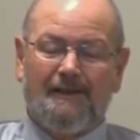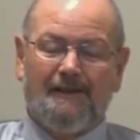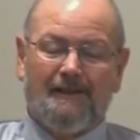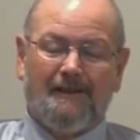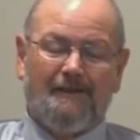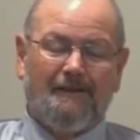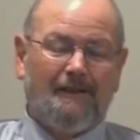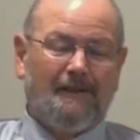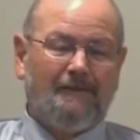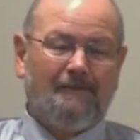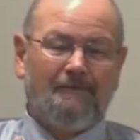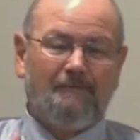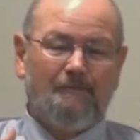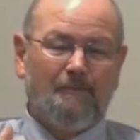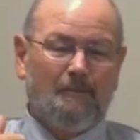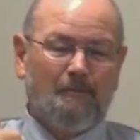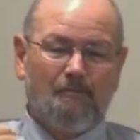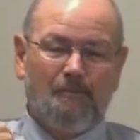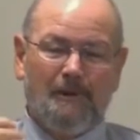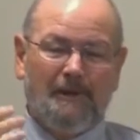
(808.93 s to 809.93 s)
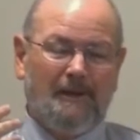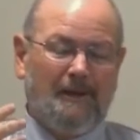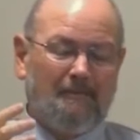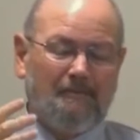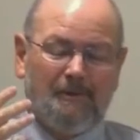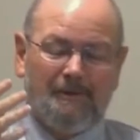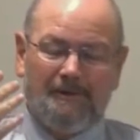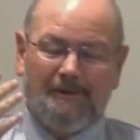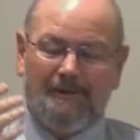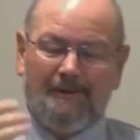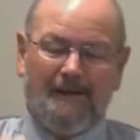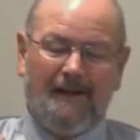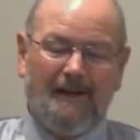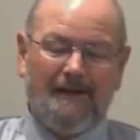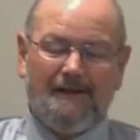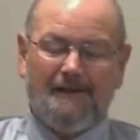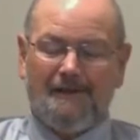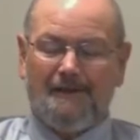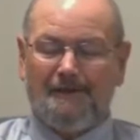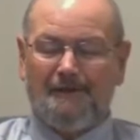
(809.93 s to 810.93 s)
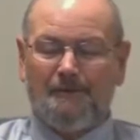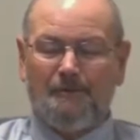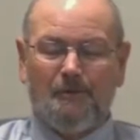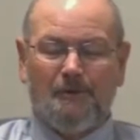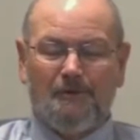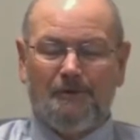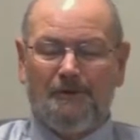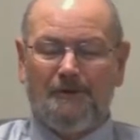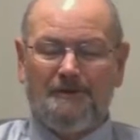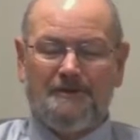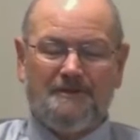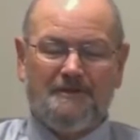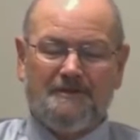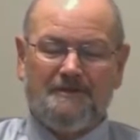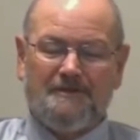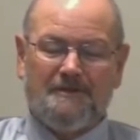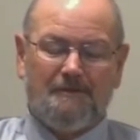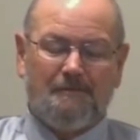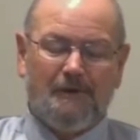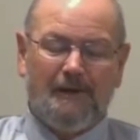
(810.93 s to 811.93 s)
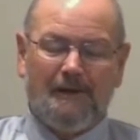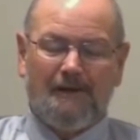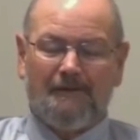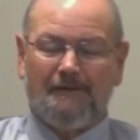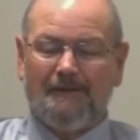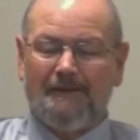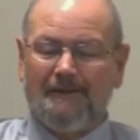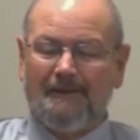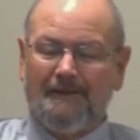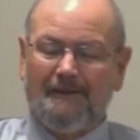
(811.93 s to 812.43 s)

Been up in the hiking in the wildernesses around